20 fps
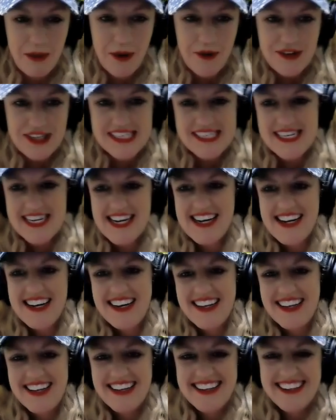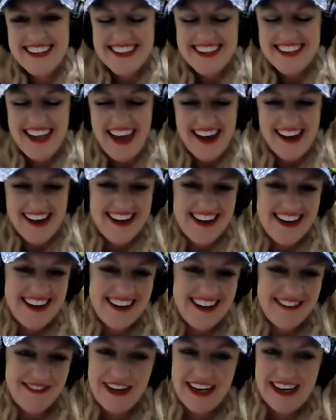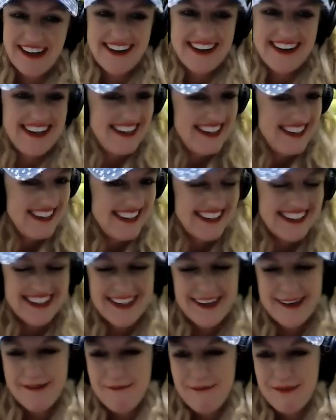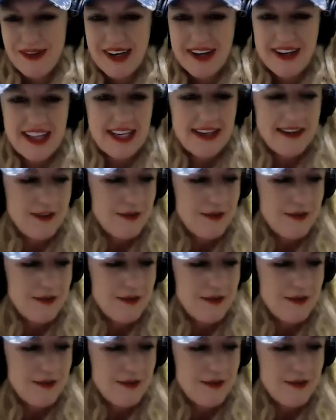Ponytail. Yeah. Very, I think